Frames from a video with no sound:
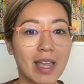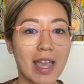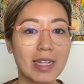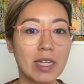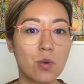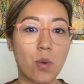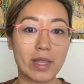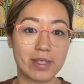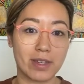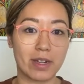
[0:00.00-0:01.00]
any
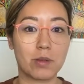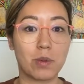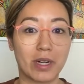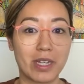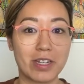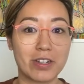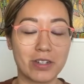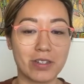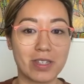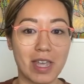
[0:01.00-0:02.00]
one-sided body
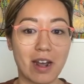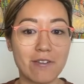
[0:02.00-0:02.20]
issues. And